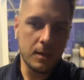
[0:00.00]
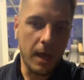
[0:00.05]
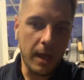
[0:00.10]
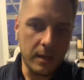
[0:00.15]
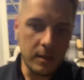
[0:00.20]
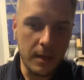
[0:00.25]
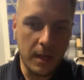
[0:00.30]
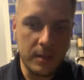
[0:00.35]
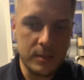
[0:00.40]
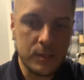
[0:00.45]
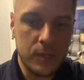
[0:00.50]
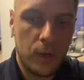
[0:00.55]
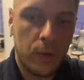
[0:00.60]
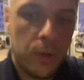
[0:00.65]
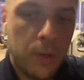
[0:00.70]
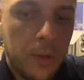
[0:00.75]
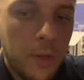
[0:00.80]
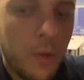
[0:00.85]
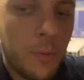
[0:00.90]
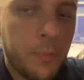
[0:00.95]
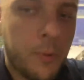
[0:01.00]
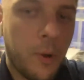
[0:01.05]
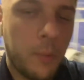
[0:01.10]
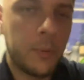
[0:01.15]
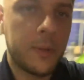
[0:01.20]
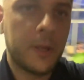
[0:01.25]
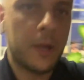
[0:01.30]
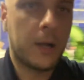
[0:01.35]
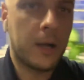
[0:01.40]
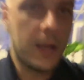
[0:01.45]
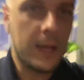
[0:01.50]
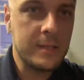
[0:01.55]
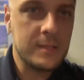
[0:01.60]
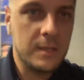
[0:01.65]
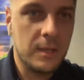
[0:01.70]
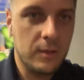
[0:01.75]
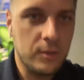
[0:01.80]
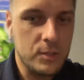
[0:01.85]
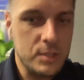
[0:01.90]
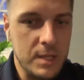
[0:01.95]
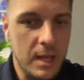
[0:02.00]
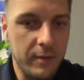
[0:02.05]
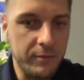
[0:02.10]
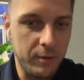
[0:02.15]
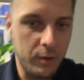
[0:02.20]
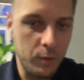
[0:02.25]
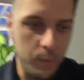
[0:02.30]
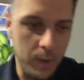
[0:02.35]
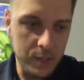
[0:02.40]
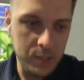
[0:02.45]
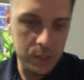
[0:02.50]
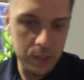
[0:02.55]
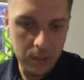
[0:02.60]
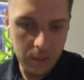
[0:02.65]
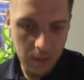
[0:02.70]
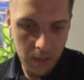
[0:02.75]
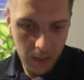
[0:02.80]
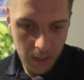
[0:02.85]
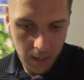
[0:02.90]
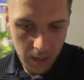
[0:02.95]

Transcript: And so you probably are asking yourself a question: